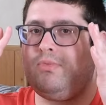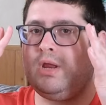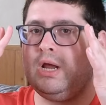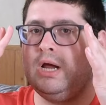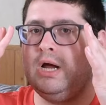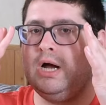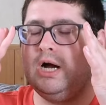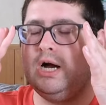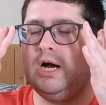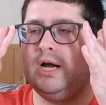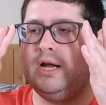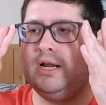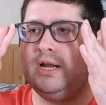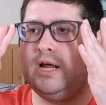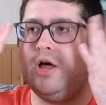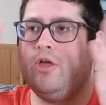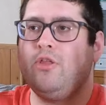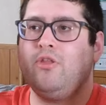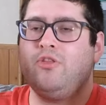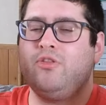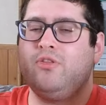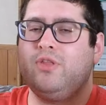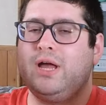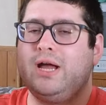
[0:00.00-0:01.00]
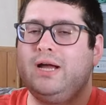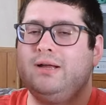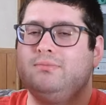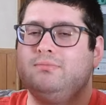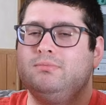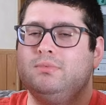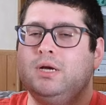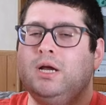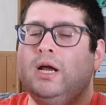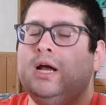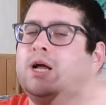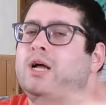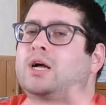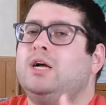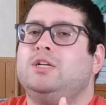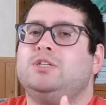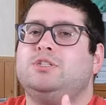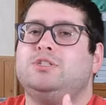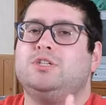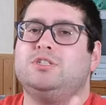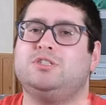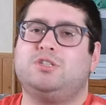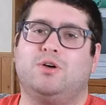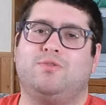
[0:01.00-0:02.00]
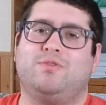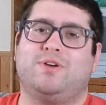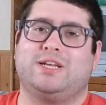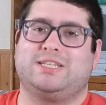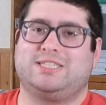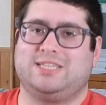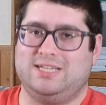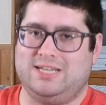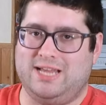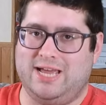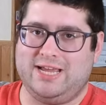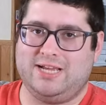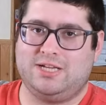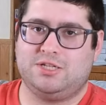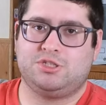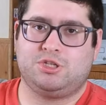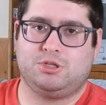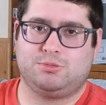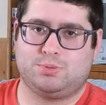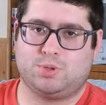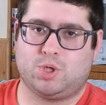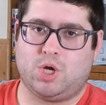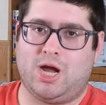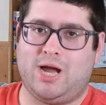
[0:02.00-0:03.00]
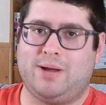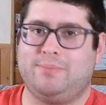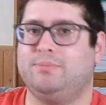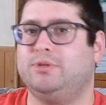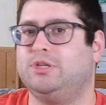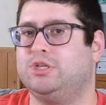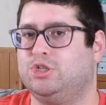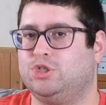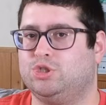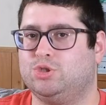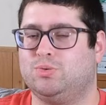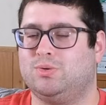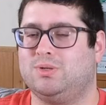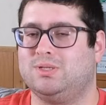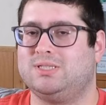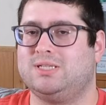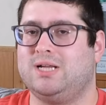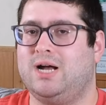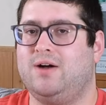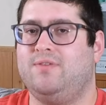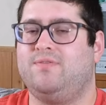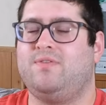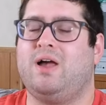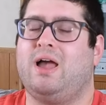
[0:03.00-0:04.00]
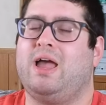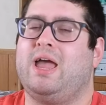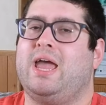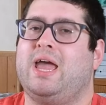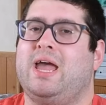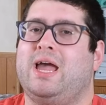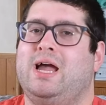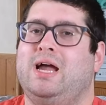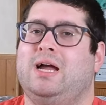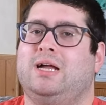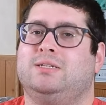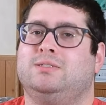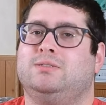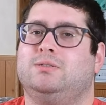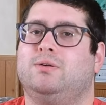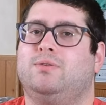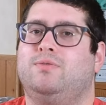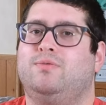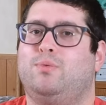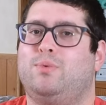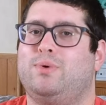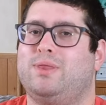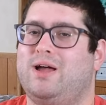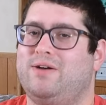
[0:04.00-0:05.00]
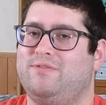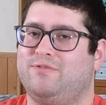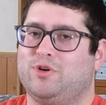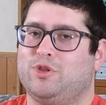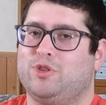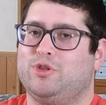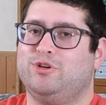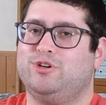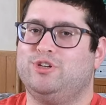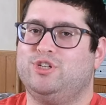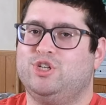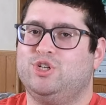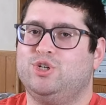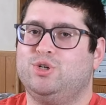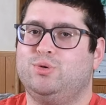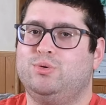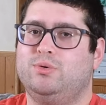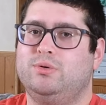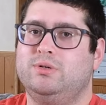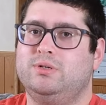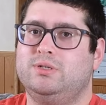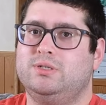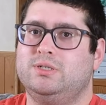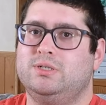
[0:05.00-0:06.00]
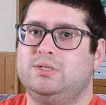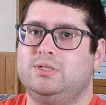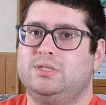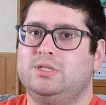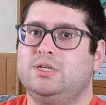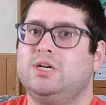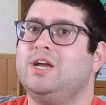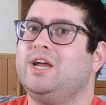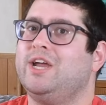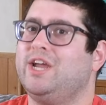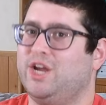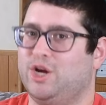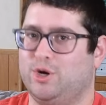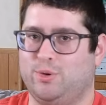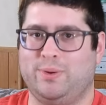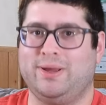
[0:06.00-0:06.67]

Uh, other than that, just don't forget to like, subscribe, the usual stuff. And without further ado, here we